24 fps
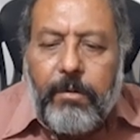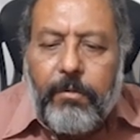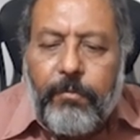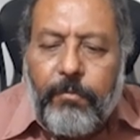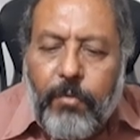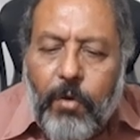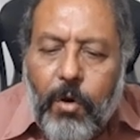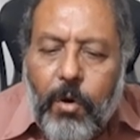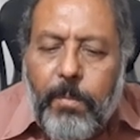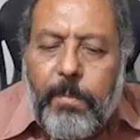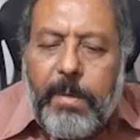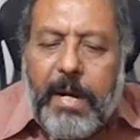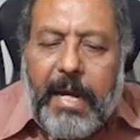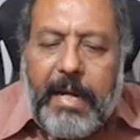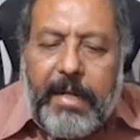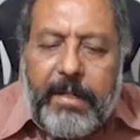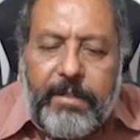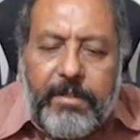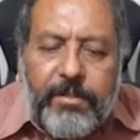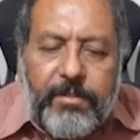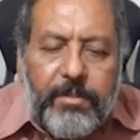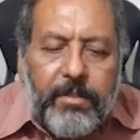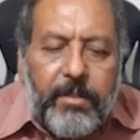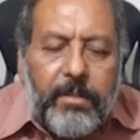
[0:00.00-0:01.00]

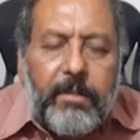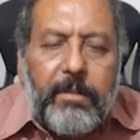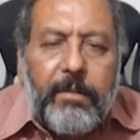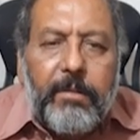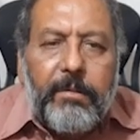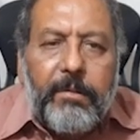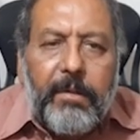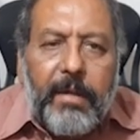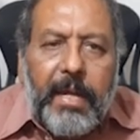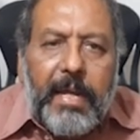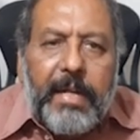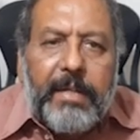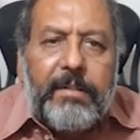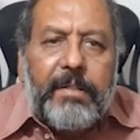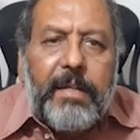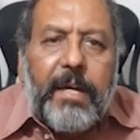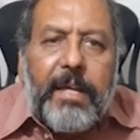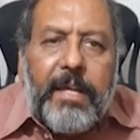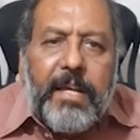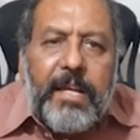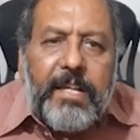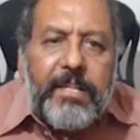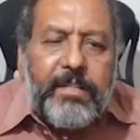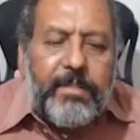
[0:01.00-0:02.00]
Fomites and the
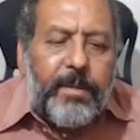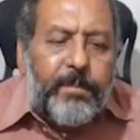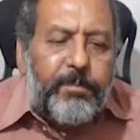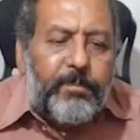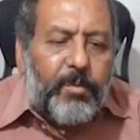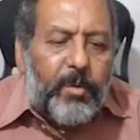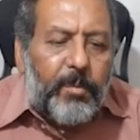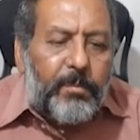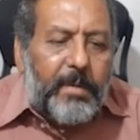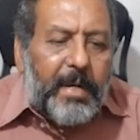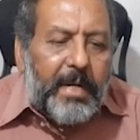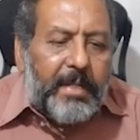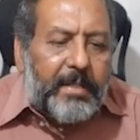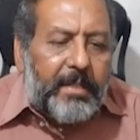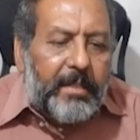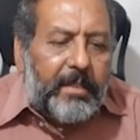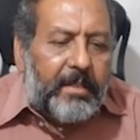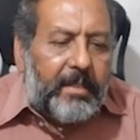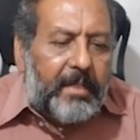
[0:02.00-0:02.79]
asymptomatic